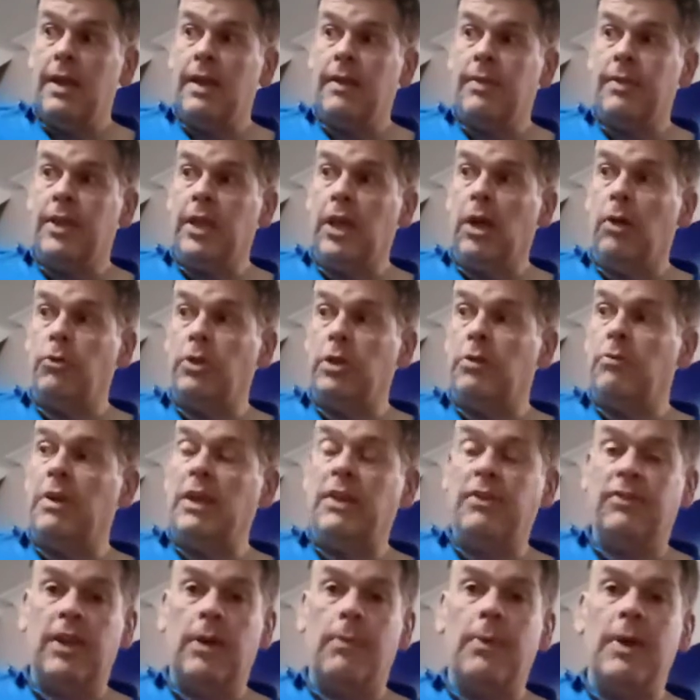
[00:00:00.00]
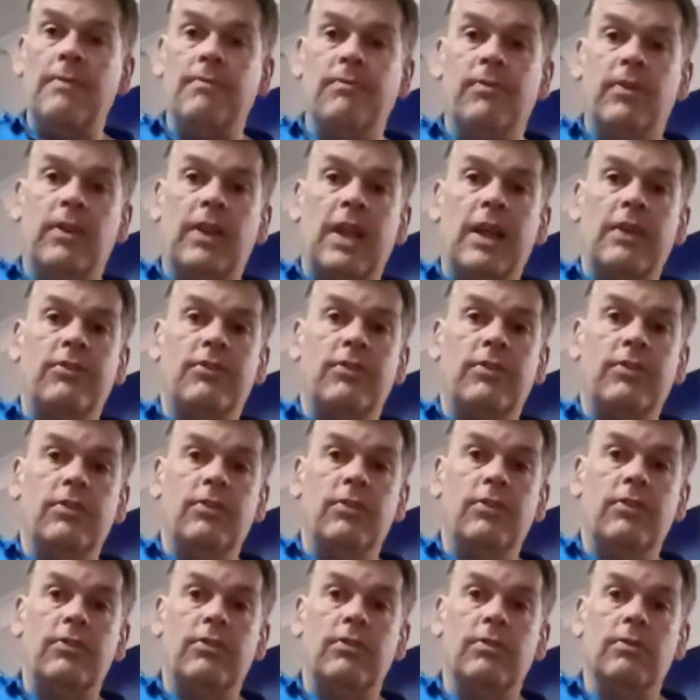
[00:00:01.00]
The only reason I went for
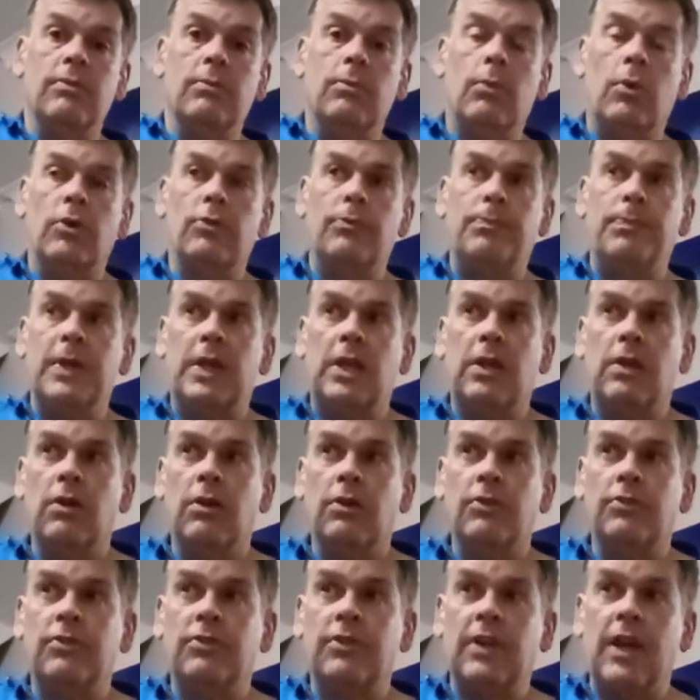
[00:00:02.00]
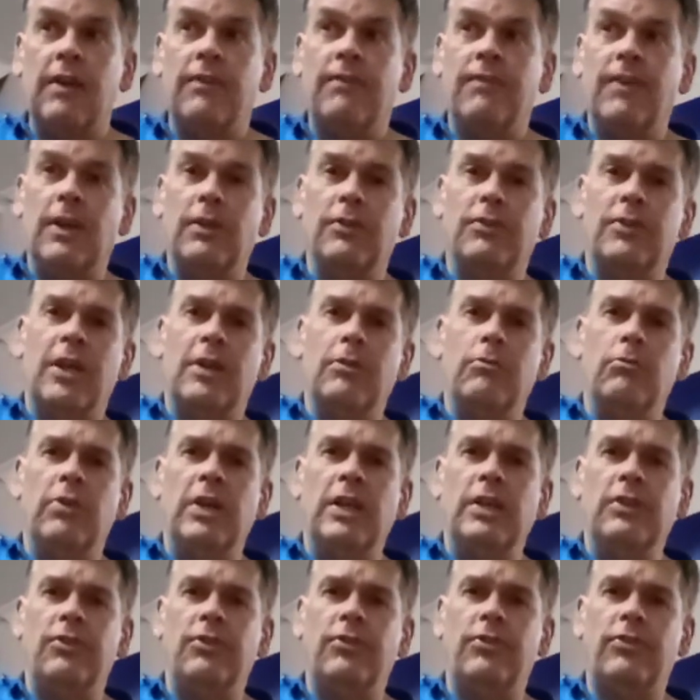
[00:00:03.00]
lessons was because I felt I'd
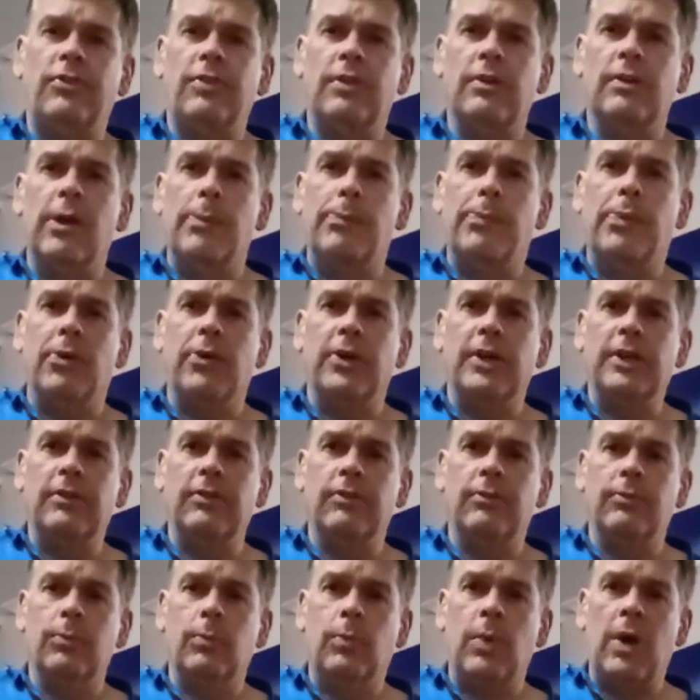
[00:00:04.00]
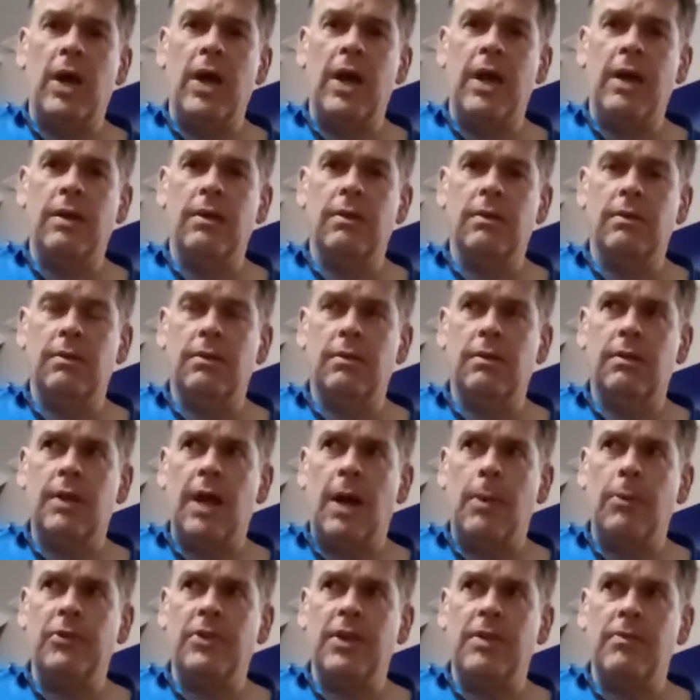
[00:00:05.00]
reached a point where I
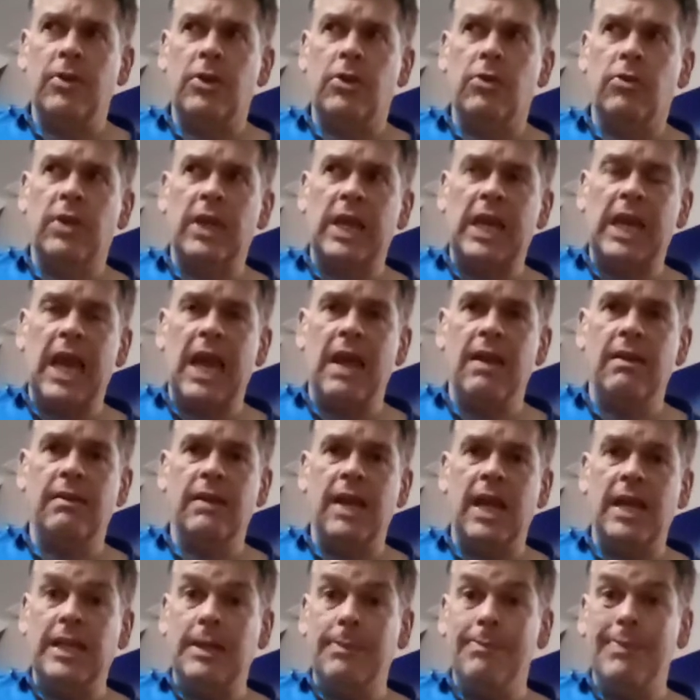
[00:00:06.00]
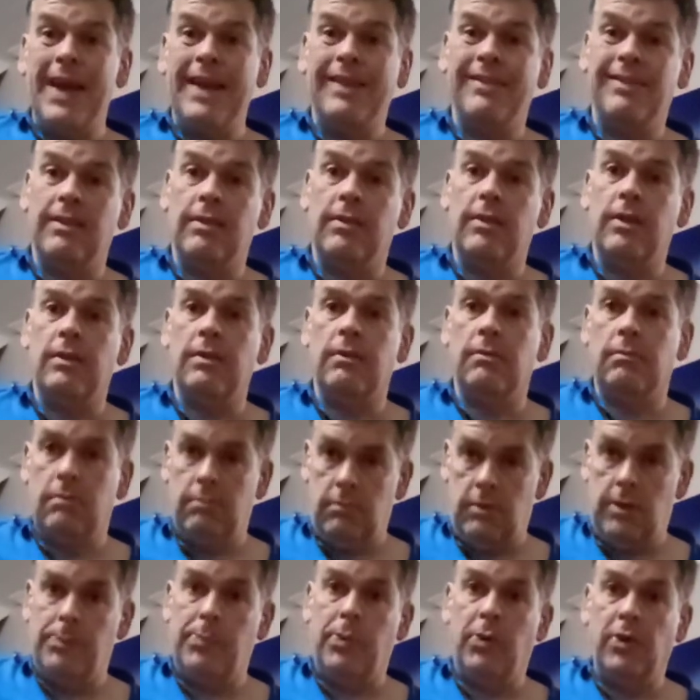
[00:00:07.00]
was never going to get any better than
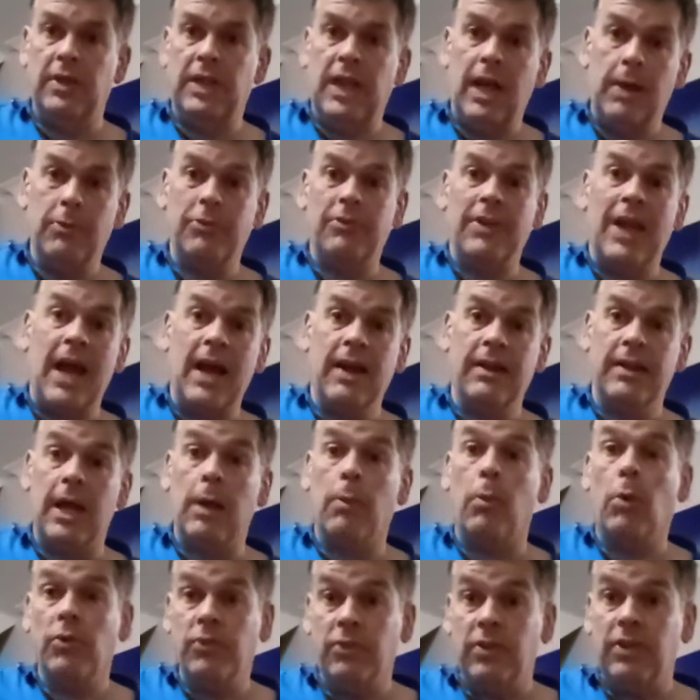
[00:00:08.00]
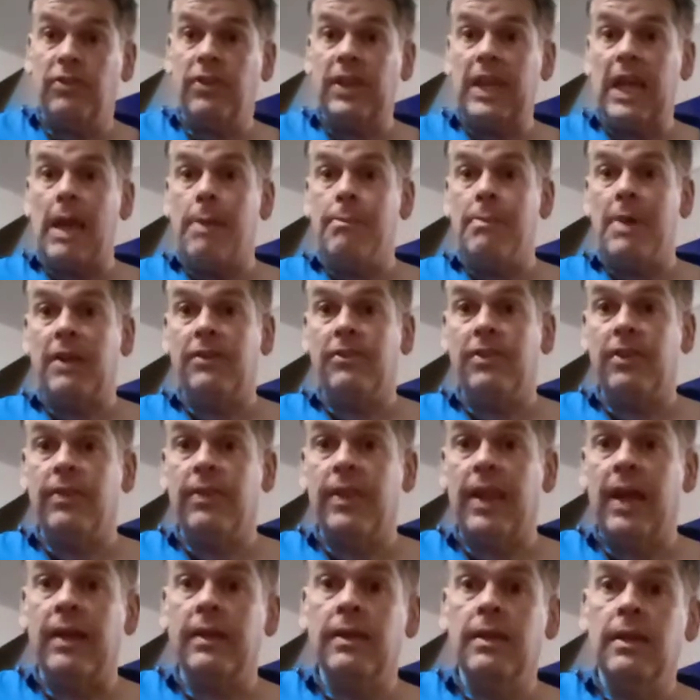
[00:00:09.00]
the point I was at, and I wanted to get better than
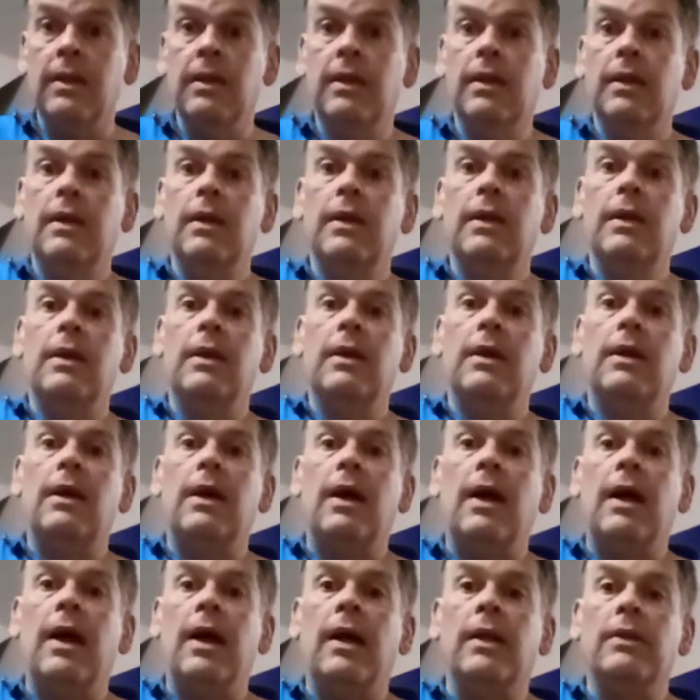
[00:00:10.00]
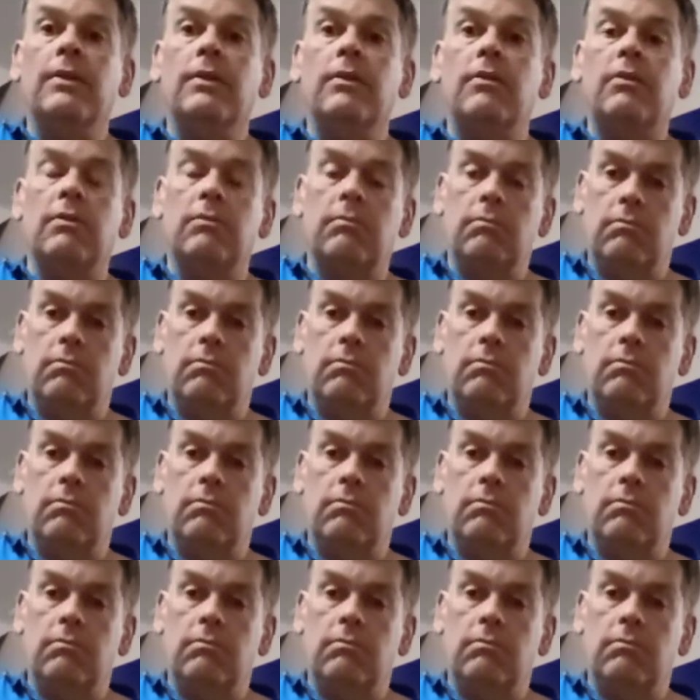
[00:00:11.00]
that. And